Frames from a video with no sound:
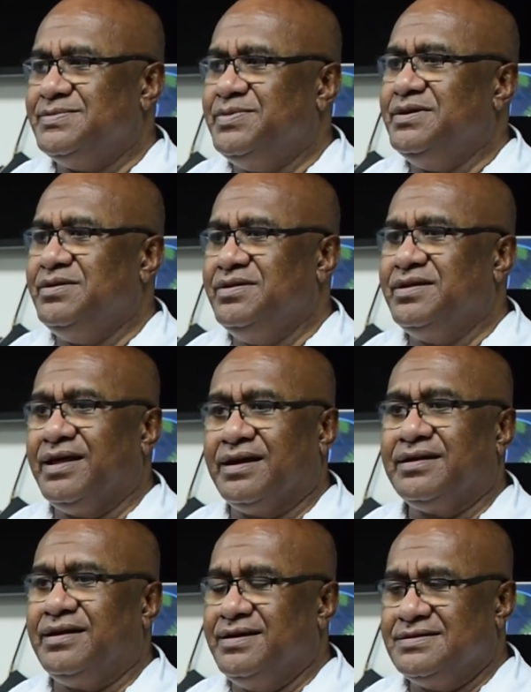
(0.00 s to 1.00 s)
been doing
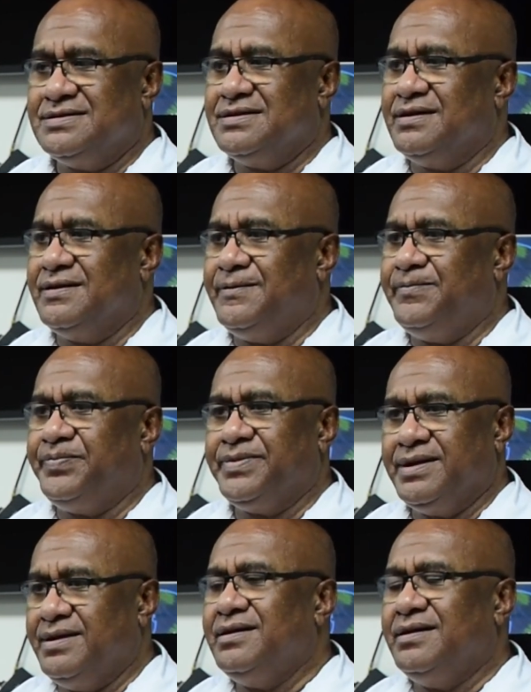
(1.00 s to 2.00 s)
that, as
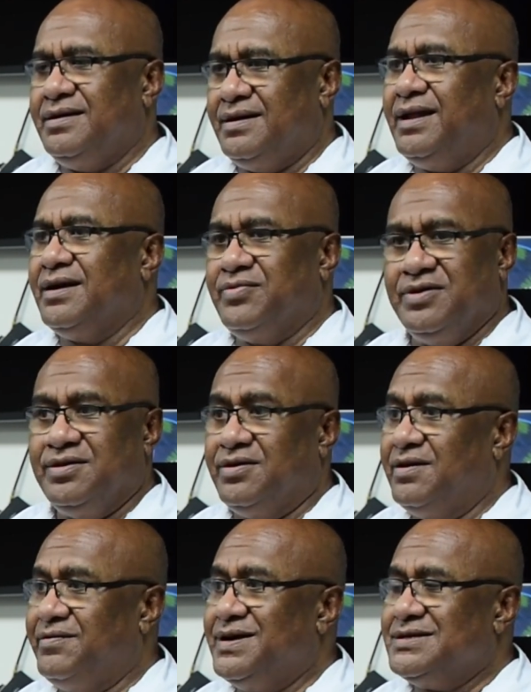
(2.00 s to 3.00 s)
like with
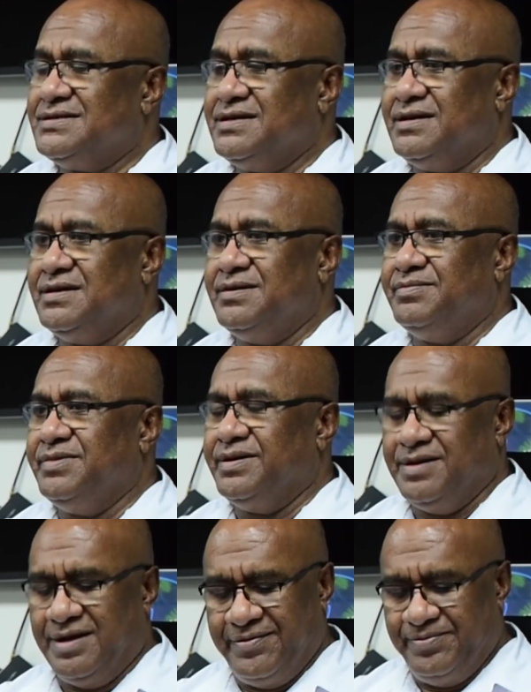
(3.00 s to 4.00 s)
all of us,
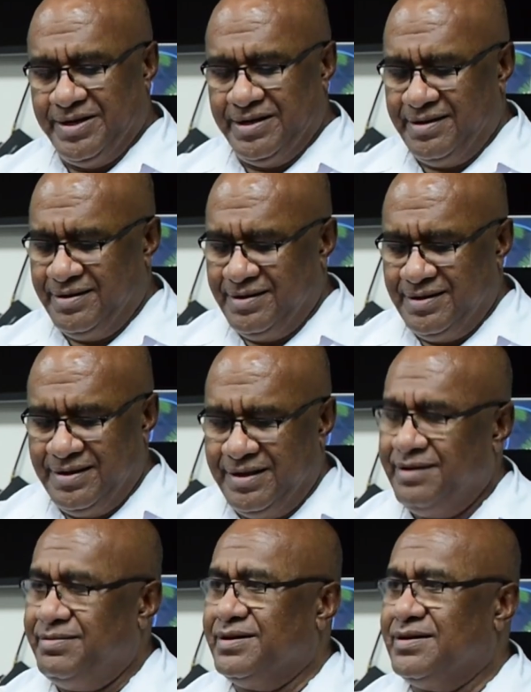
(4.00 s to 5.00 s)
and I've been
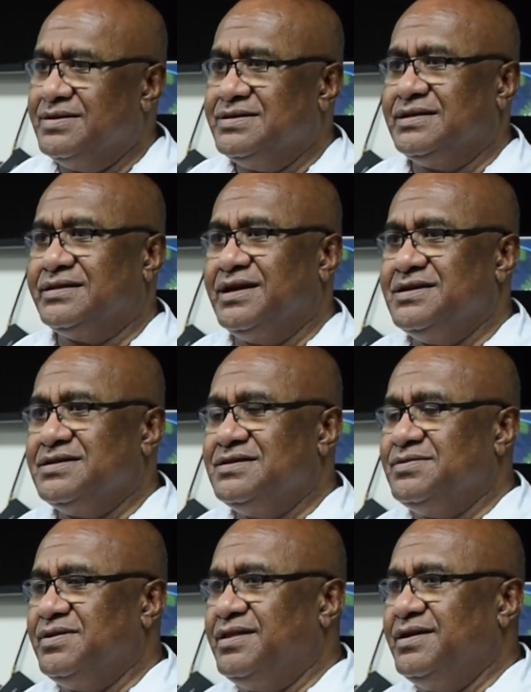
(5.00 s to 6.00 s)
having
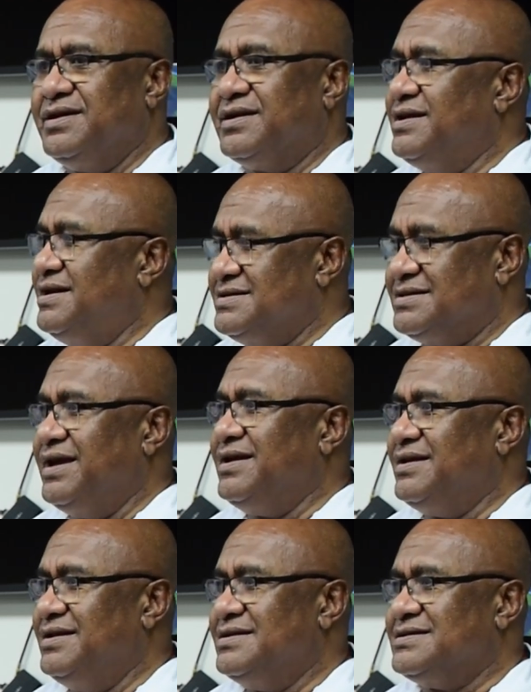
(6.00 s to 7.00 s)
consultations with the real
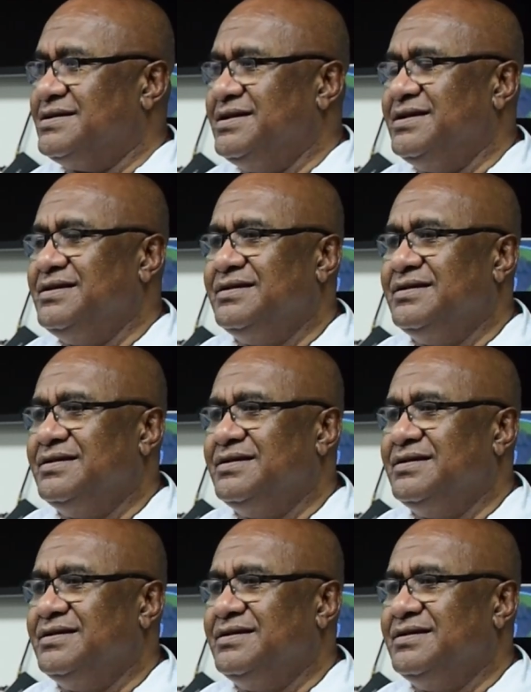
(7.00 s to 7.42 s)
estate industry.